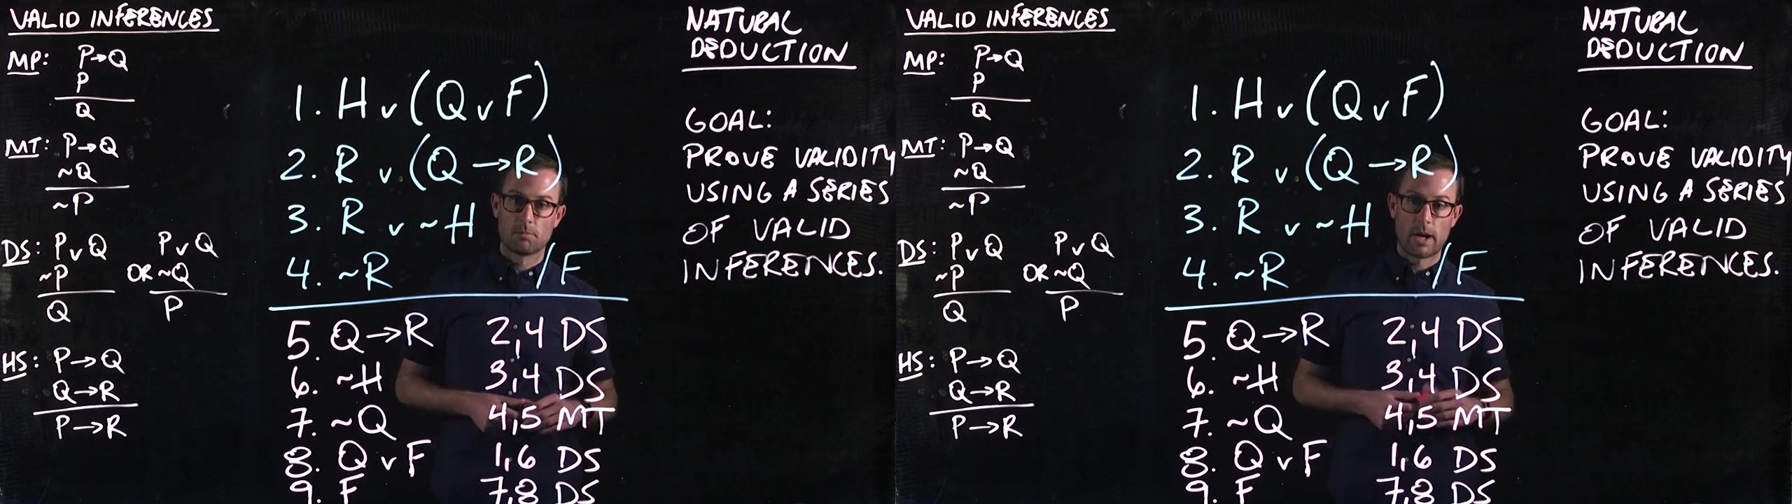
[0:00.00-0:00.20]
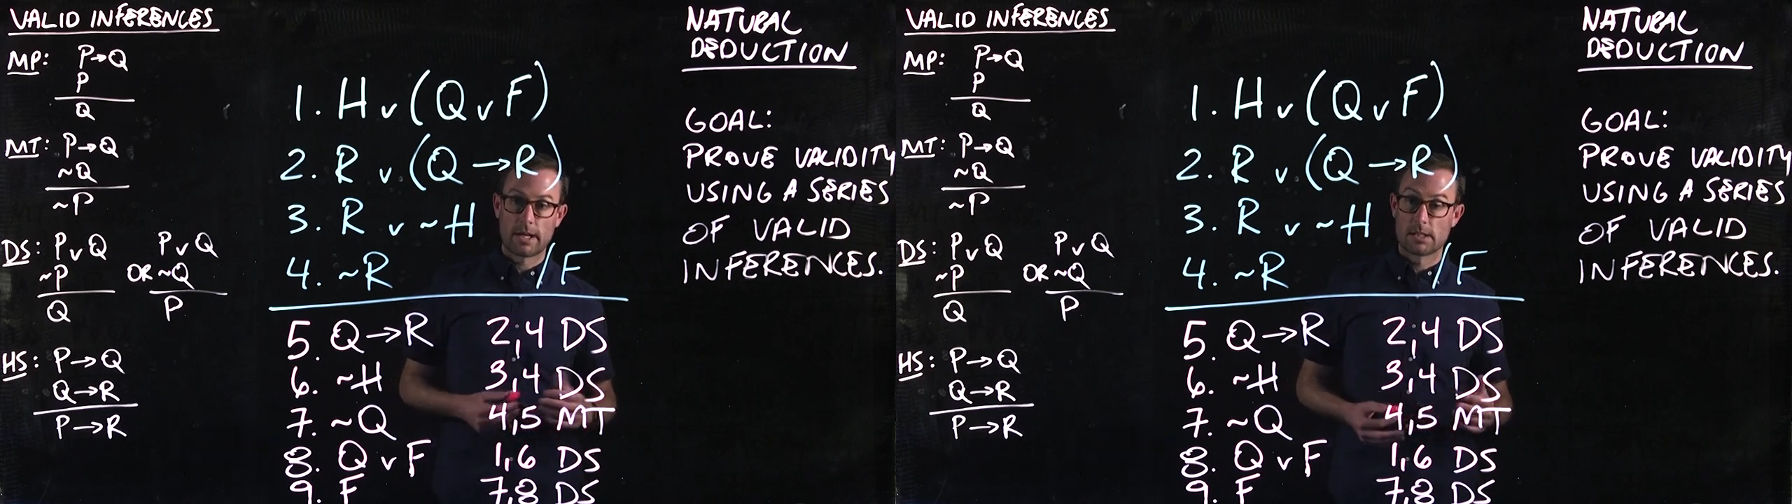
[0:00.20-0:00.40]

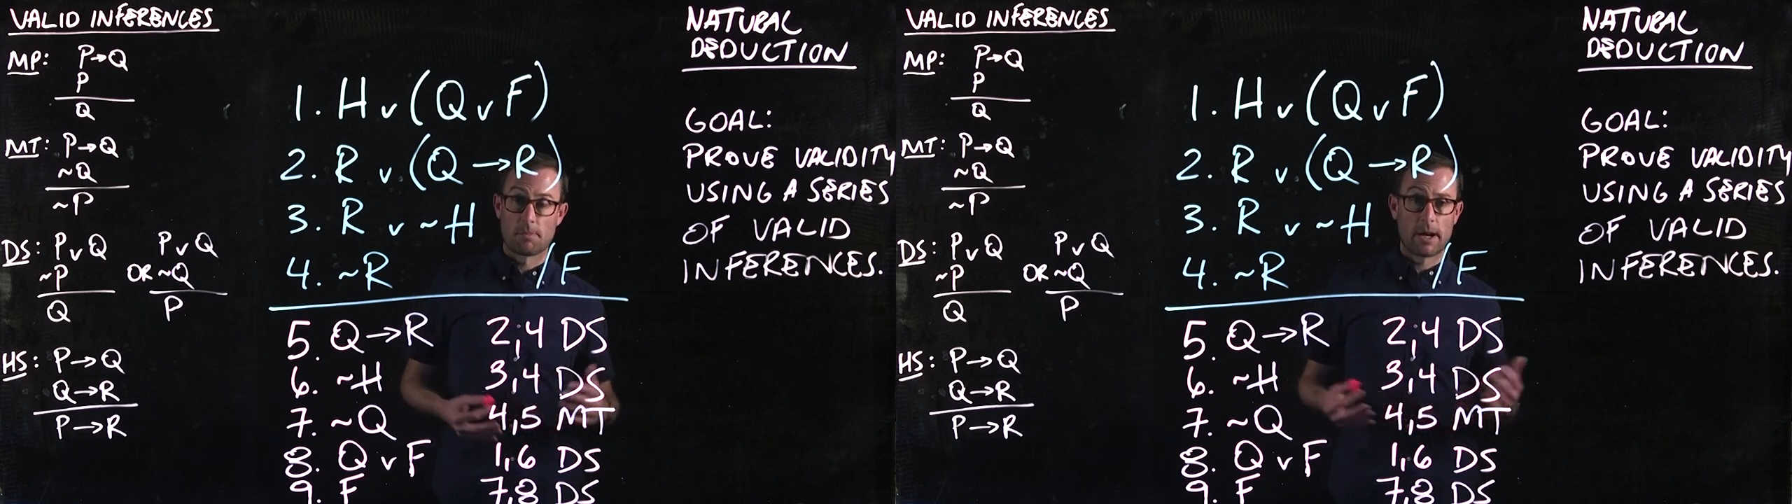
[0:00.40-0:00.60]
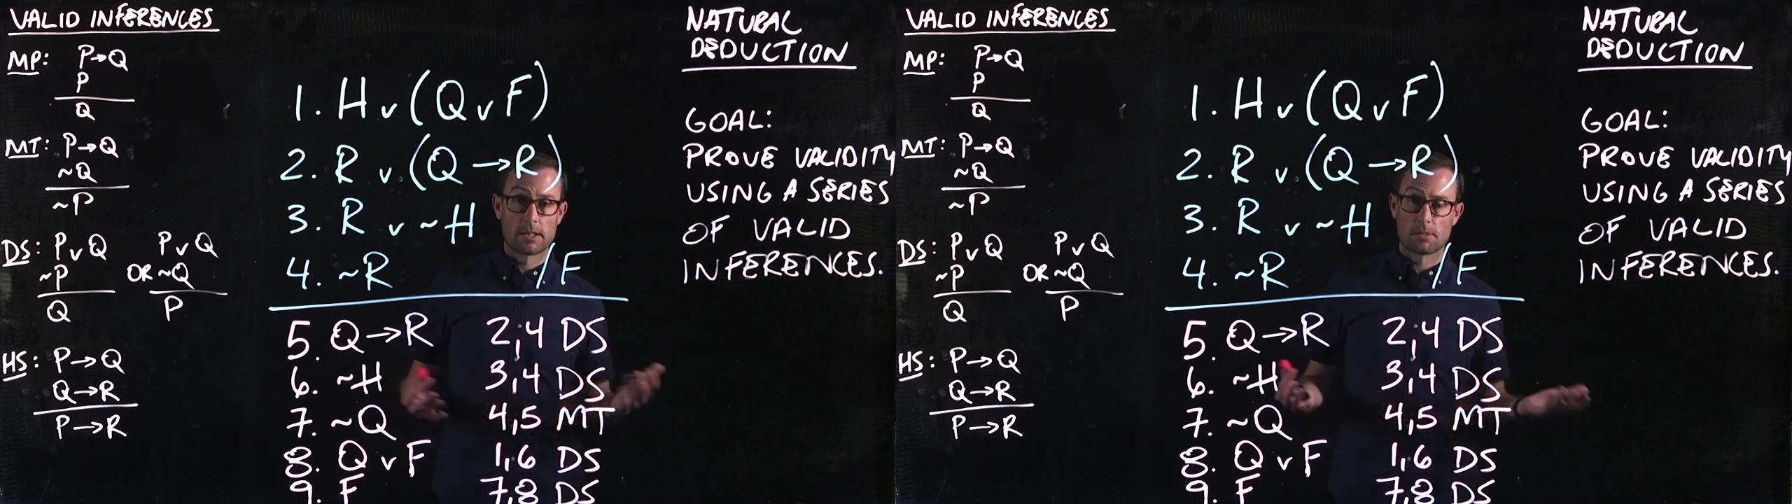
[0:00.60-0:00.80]
practice,
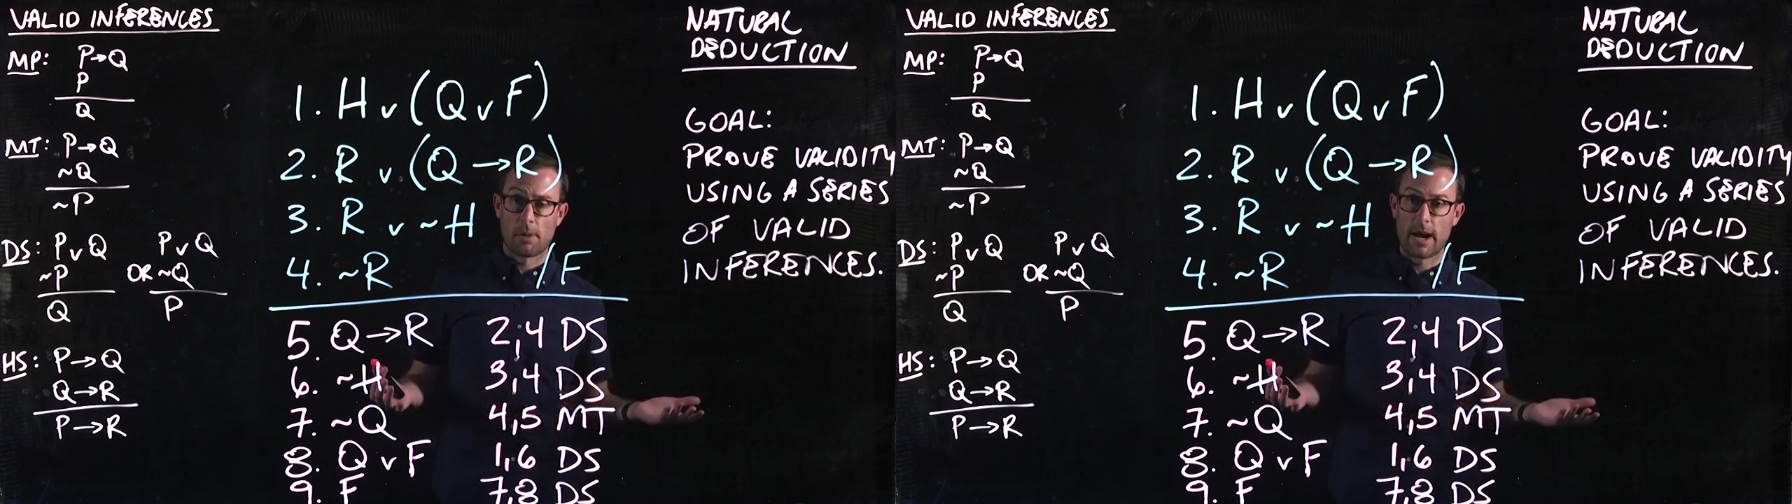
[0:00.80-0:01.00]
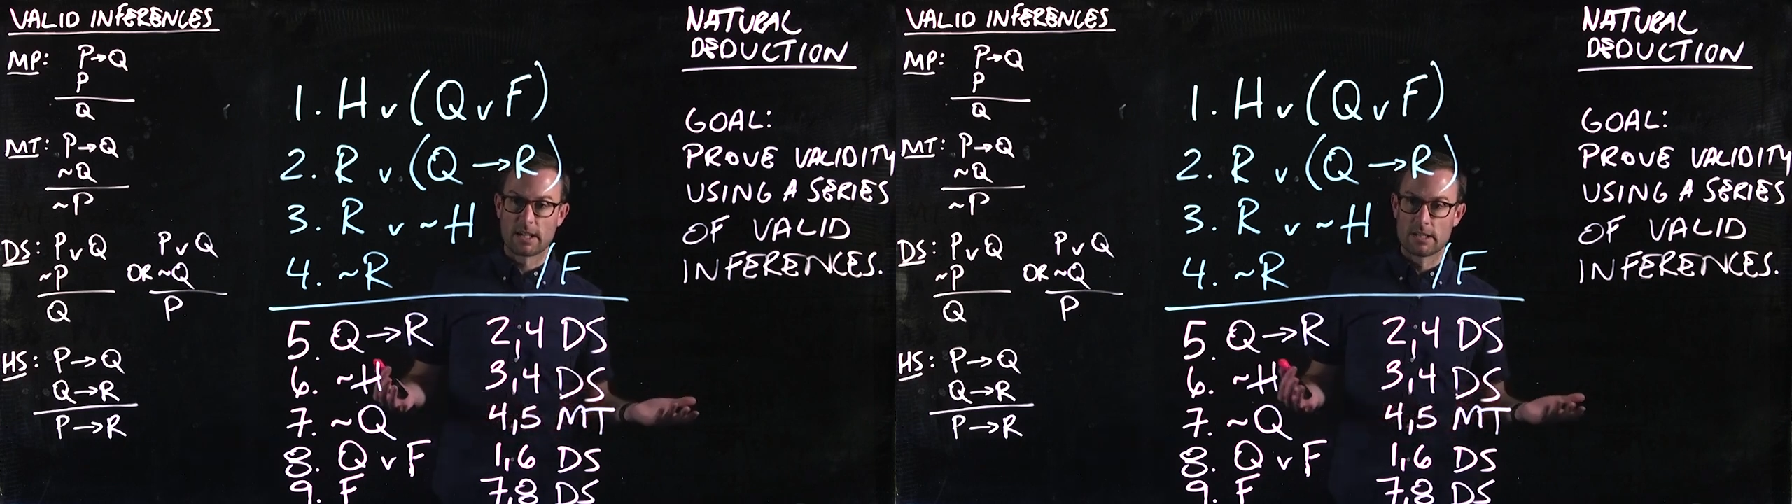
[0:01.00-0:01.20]
practice,
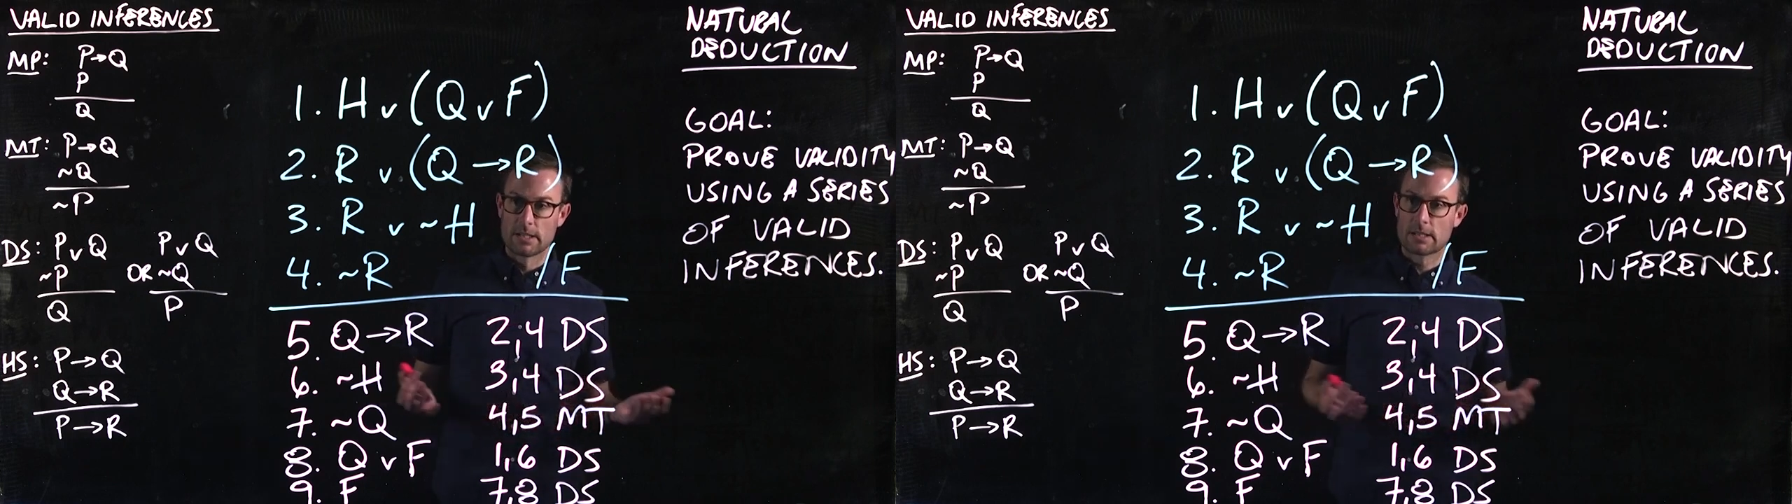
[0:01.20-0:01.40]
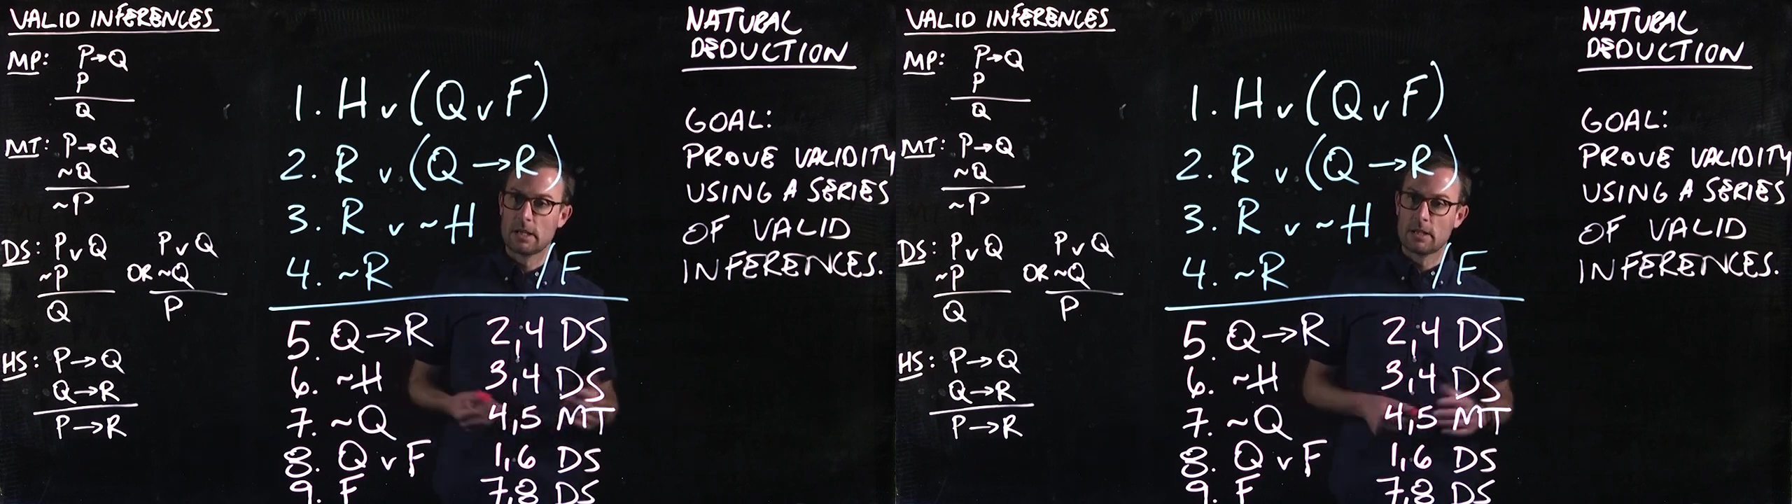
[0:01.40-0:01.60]

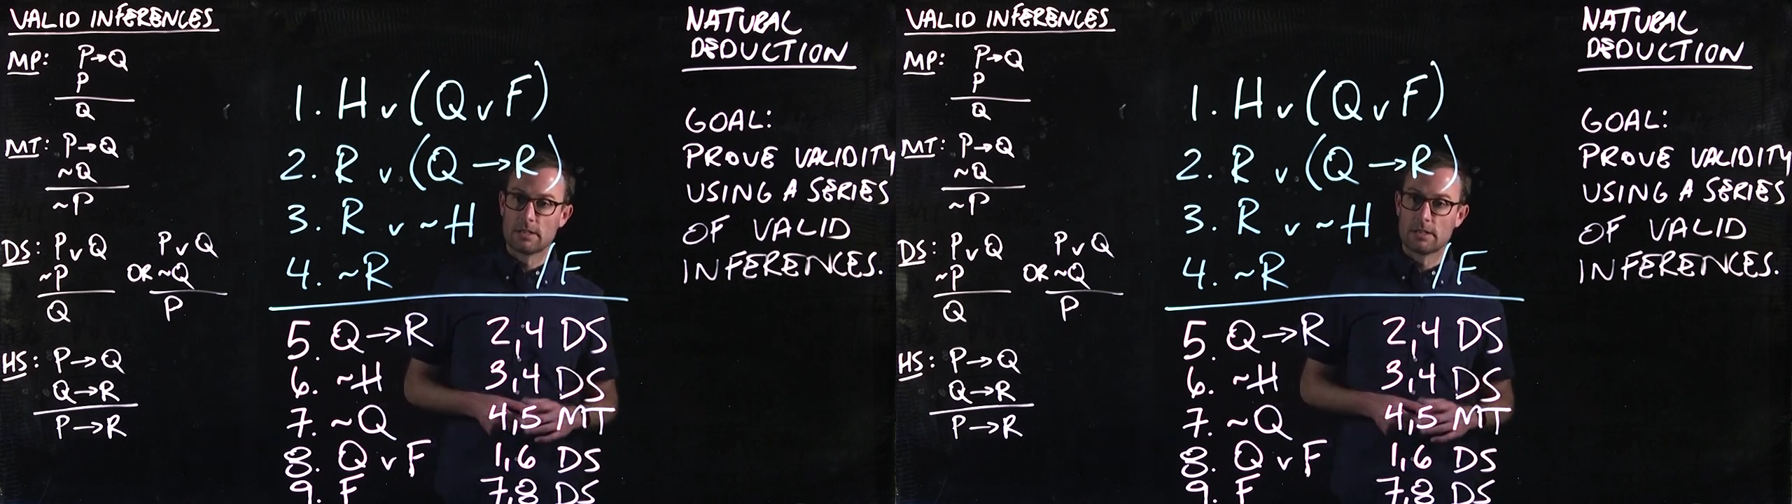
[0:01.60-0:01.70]
practice.